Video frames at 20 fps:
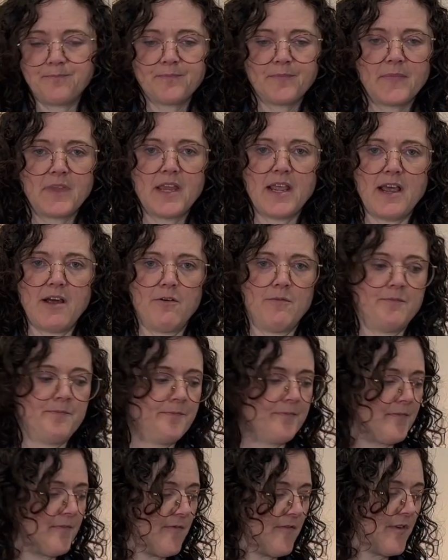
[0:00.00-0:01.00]
Now,
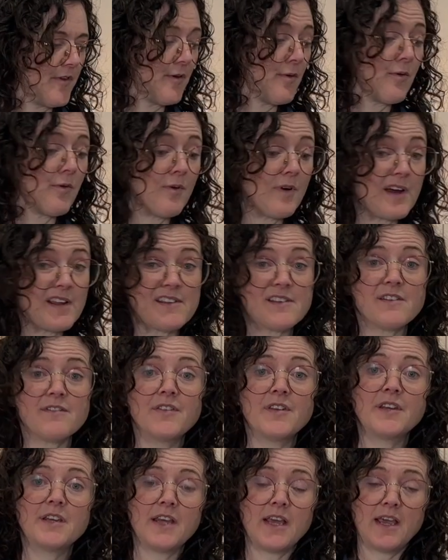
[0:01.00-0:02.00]
for the rest of the
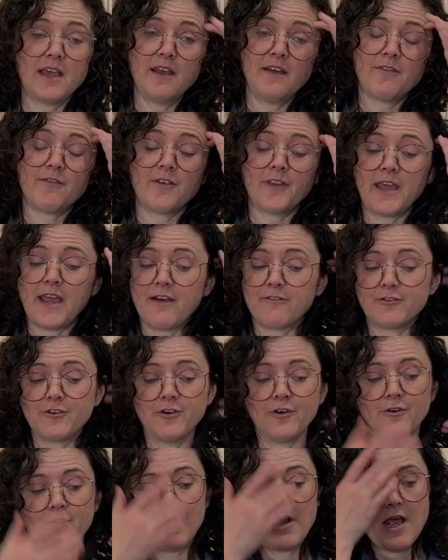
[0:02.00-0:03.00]
day, for the
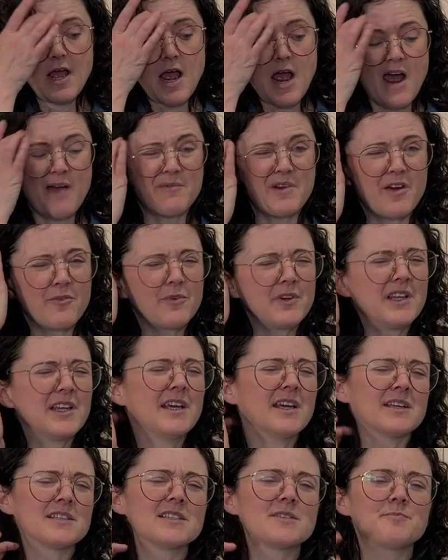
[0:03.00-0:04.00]
afternoon, I'm not really
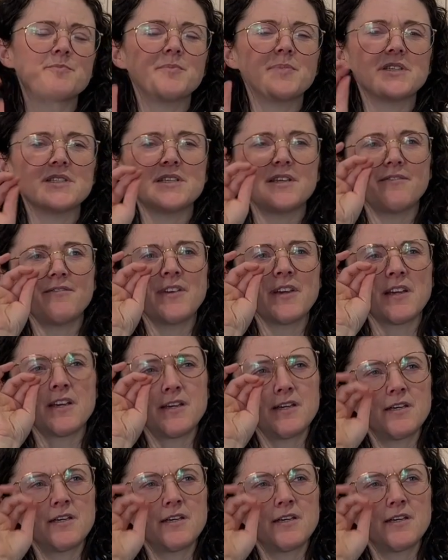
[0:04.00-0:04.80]
a specific